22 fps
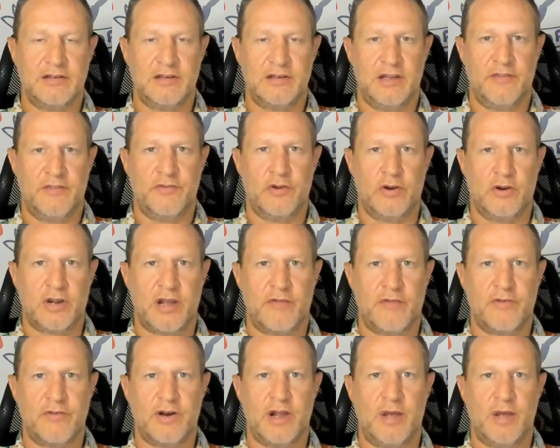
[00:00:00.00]
If you're
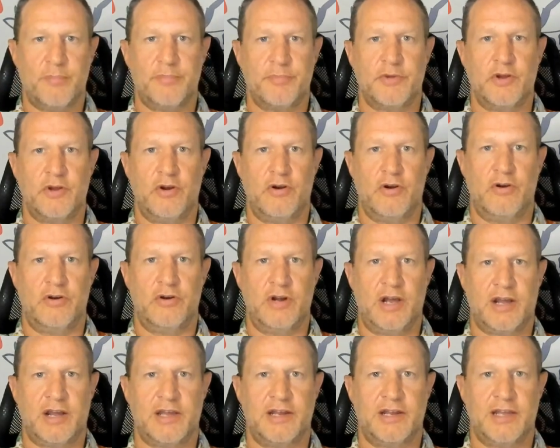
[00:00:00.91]
covered up, you're
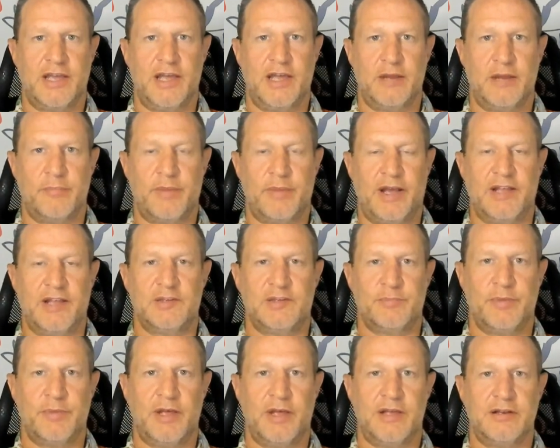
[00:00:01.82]
not going to get bites.
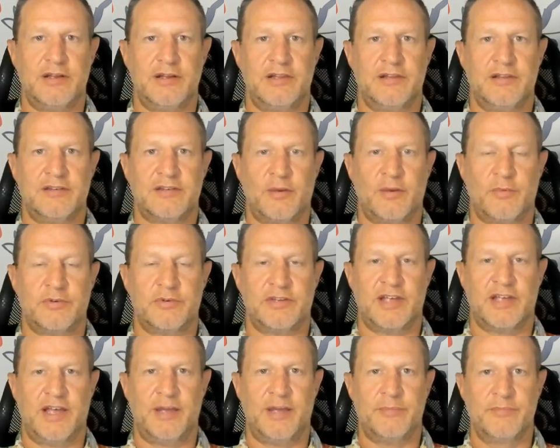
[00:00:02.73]
But in the
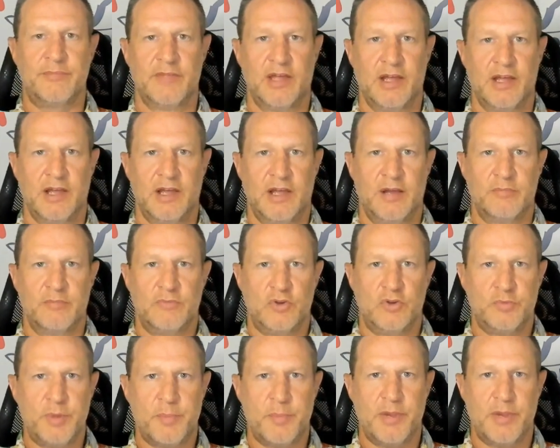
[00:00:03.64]
summertime,
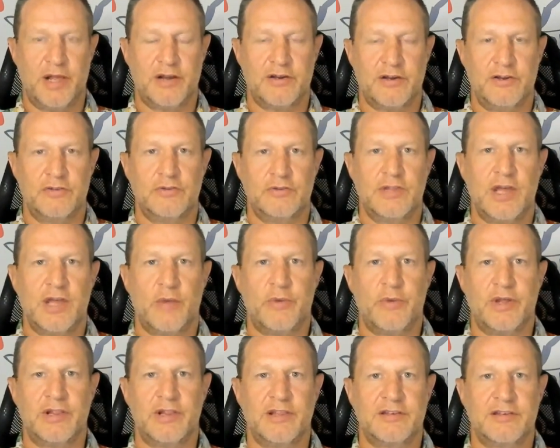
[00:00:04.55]
most people aren't going to do that
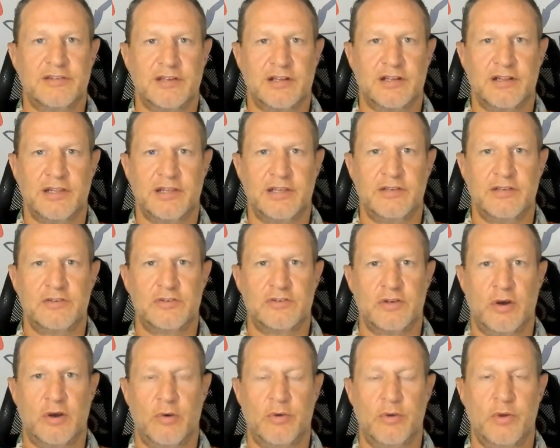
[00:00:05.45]
realistically,
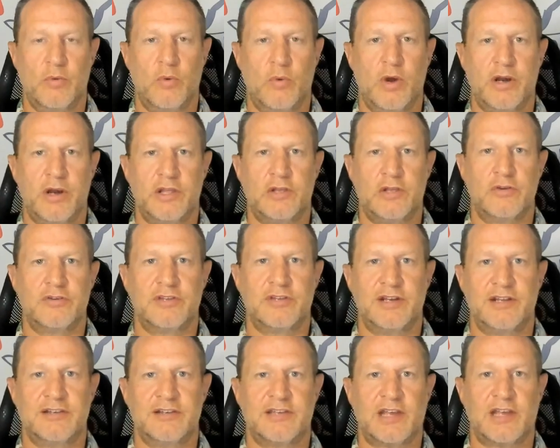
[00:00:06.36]
so we want to use
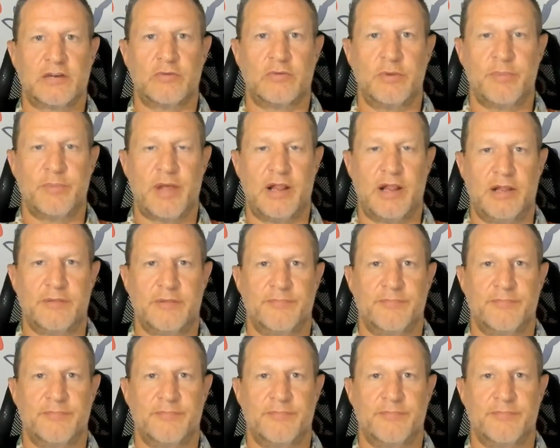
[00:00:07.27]
an insect repellent.